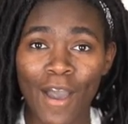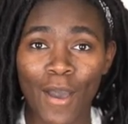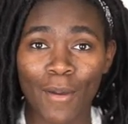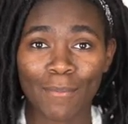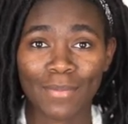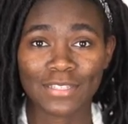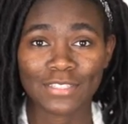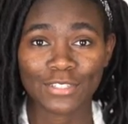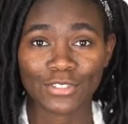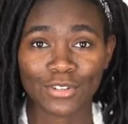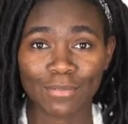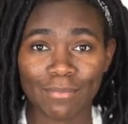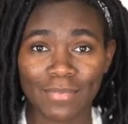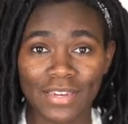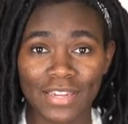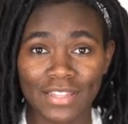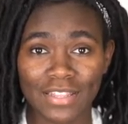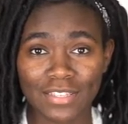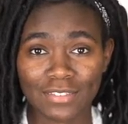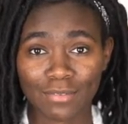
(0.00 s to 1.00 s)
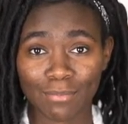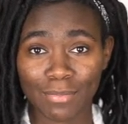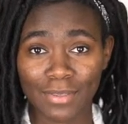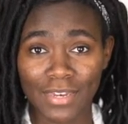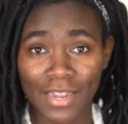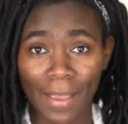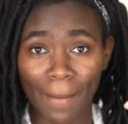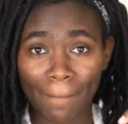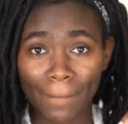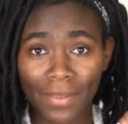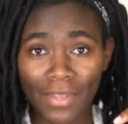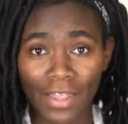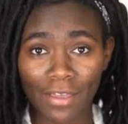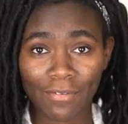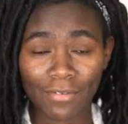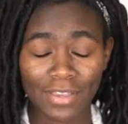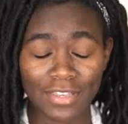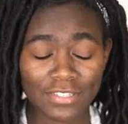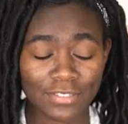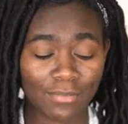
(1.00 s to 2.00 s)
All my social media links will be down
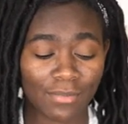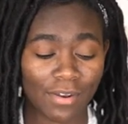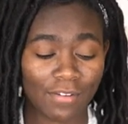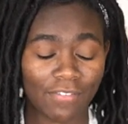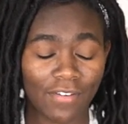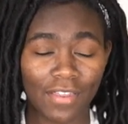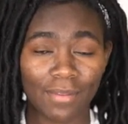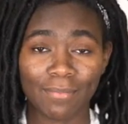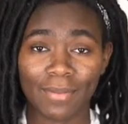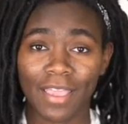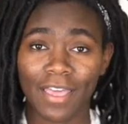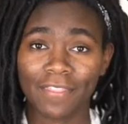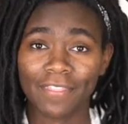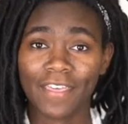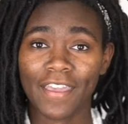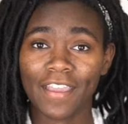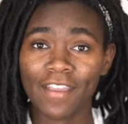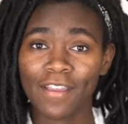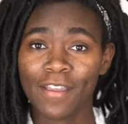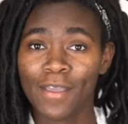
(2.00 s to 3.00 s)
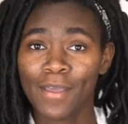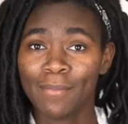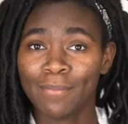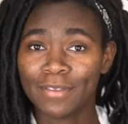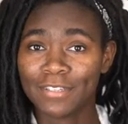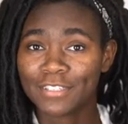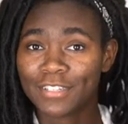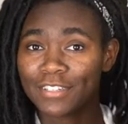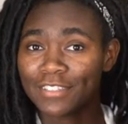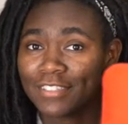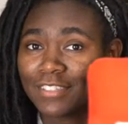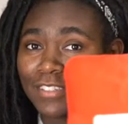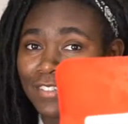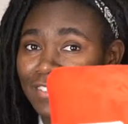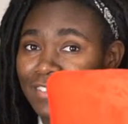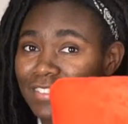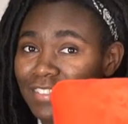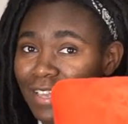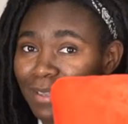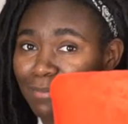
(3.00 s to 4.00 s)
below in case you want to follow me on there. Be sure to
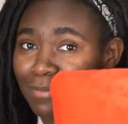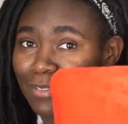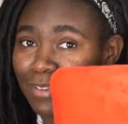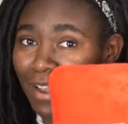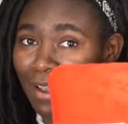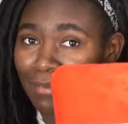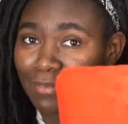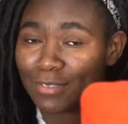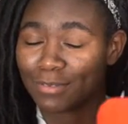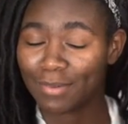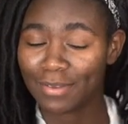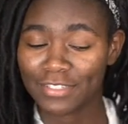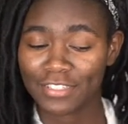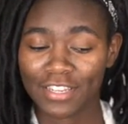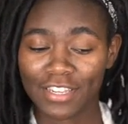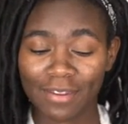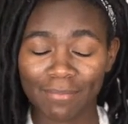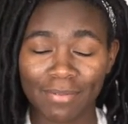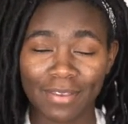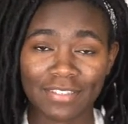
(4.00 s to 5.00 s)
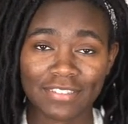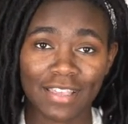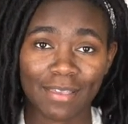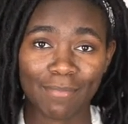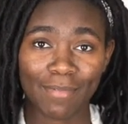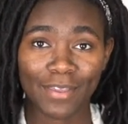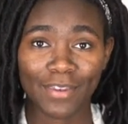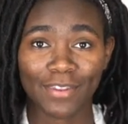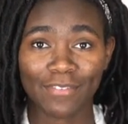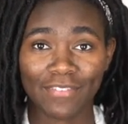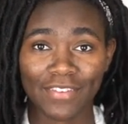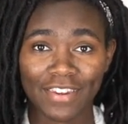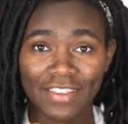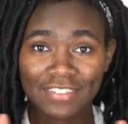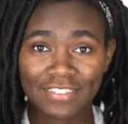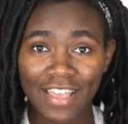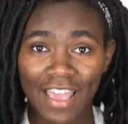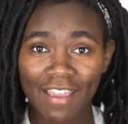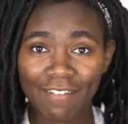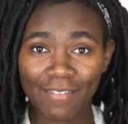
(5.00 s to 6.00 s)
subscribe to my channel because I make new
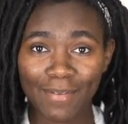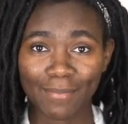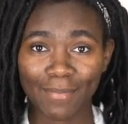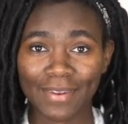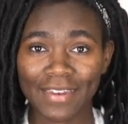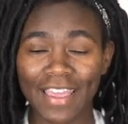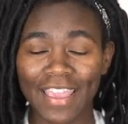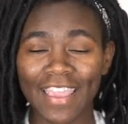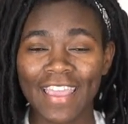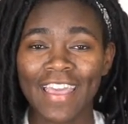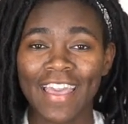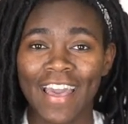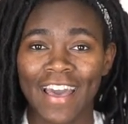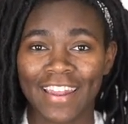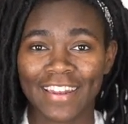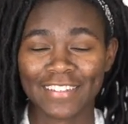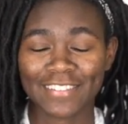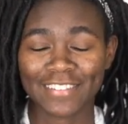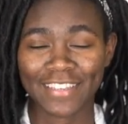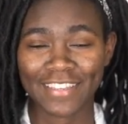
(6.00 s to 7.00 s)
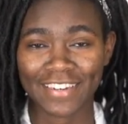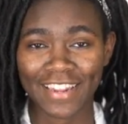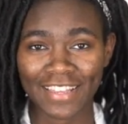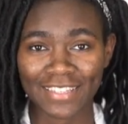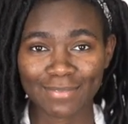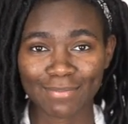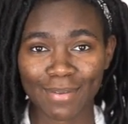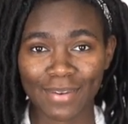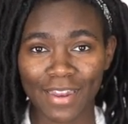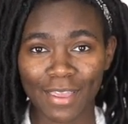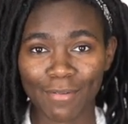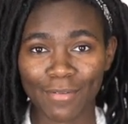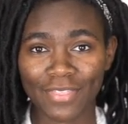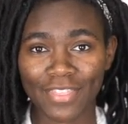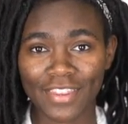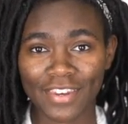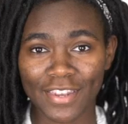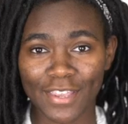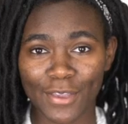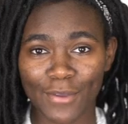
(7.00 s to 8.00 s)
videos every Monday, and I'll see you next Monday with
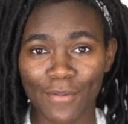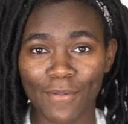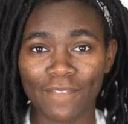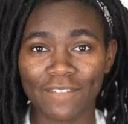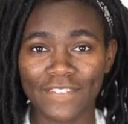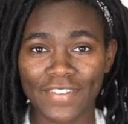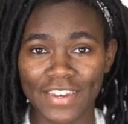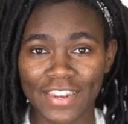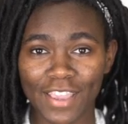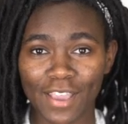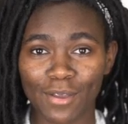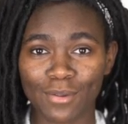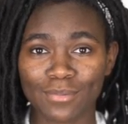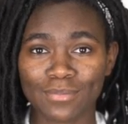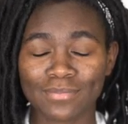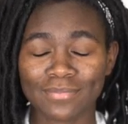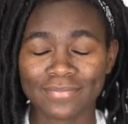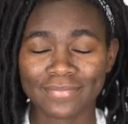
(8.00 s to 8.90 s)
a new video.